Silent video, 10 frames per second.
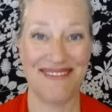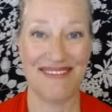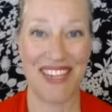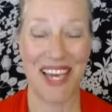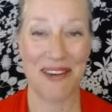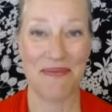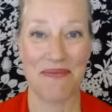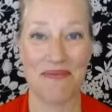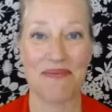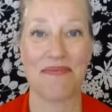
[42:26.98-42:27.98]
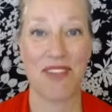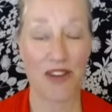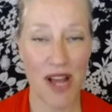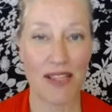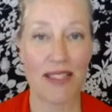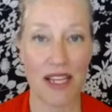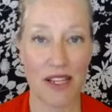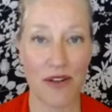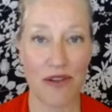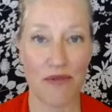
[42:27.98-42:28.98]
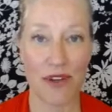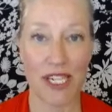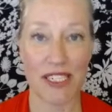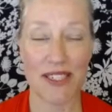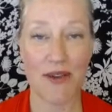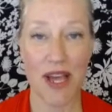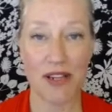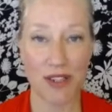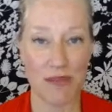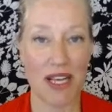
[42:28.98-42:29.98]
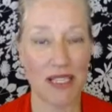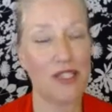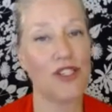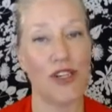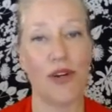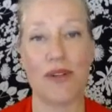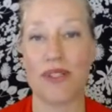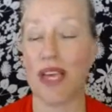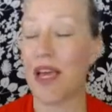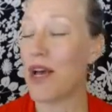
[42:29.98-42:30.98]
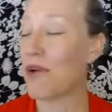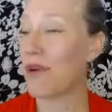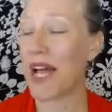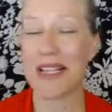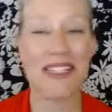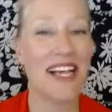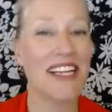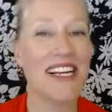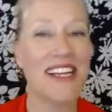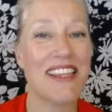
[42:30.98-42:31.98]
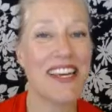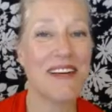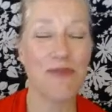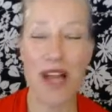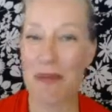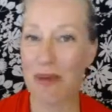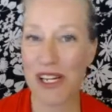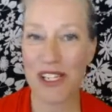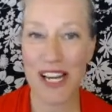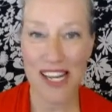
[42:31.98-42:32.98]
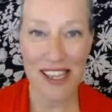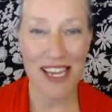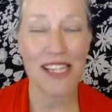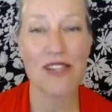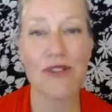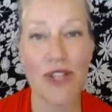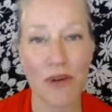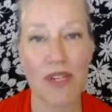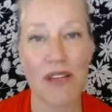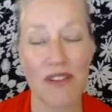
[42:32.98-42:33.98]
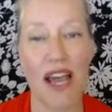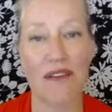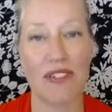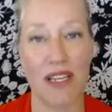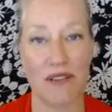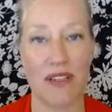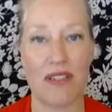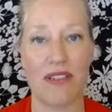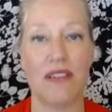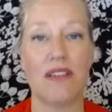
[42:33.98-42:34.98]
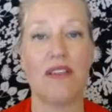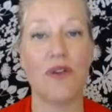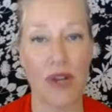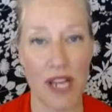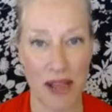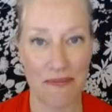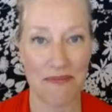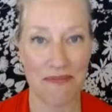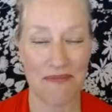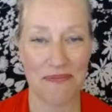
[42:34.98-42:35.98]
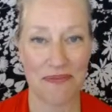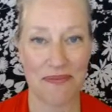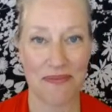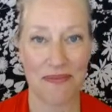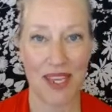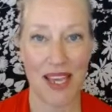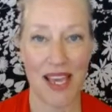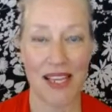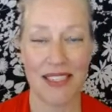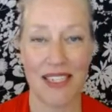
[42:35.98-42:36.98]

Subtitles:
Okay? You're not selling or converting. So I usually make a little joke and say, we're not selling anything, we're not preaching anything, and you don't even have to give us your name. Okay?